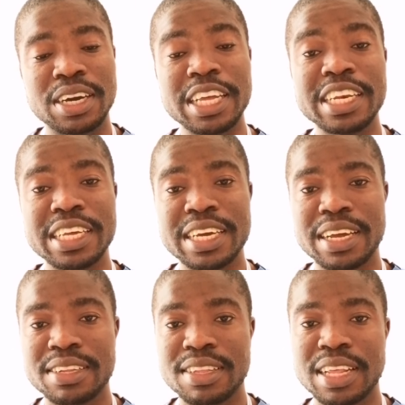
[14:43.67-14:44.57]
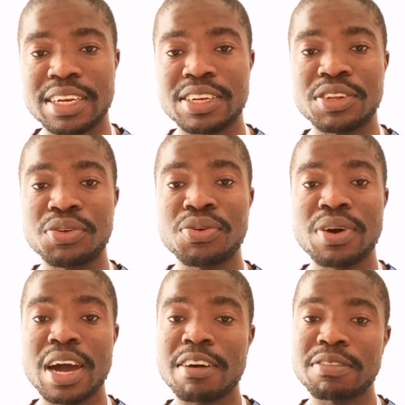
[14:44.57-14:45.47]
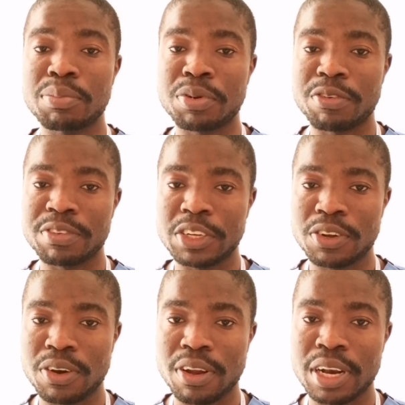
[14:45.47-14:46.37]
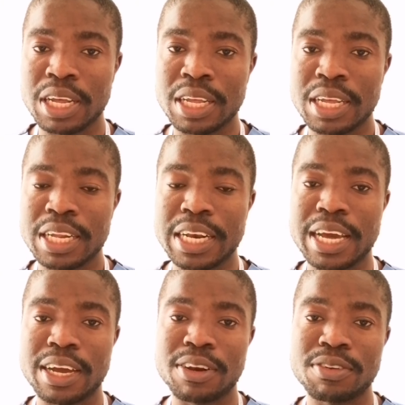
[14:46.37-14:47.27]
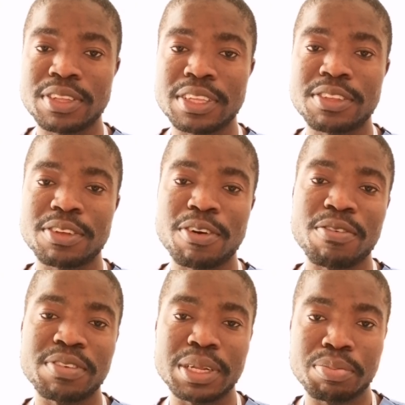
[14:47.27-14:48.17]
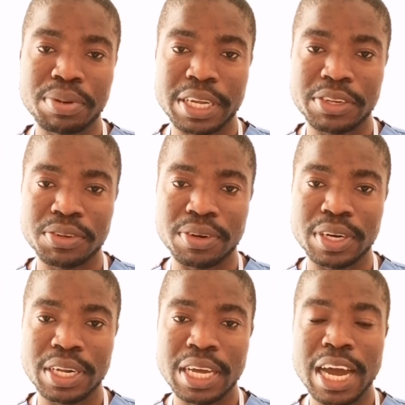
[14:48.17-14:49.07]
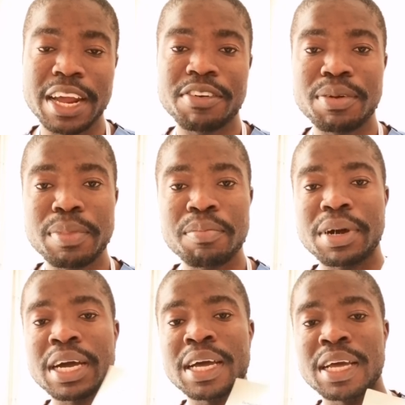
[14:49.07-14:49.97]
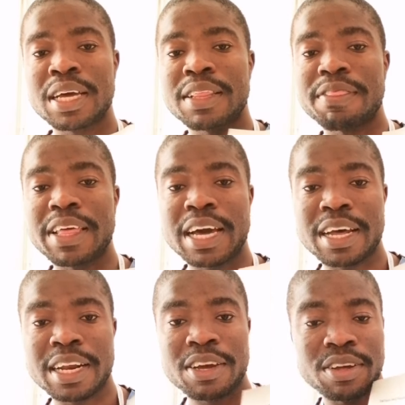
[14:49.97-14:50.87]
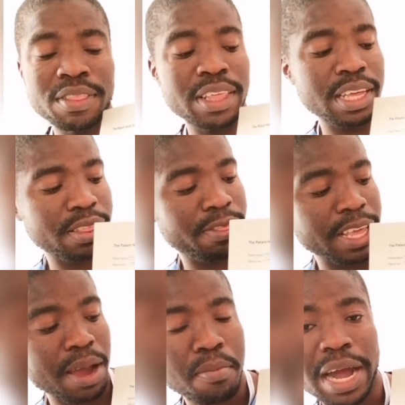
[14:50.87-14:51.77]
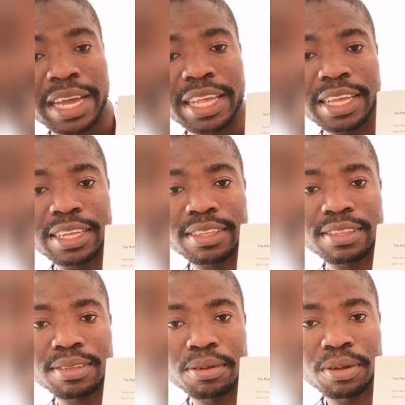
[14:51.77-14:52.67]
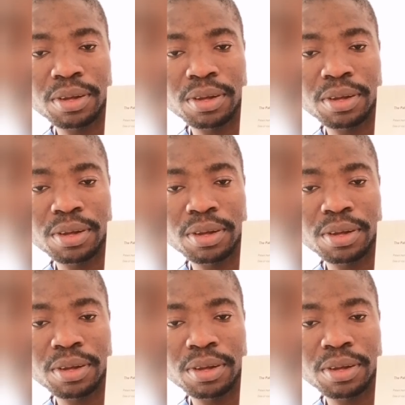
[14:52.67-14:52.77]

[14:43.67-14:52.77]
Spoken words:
indicates that you have a provisional diagnosis of depression. And remember, there are markings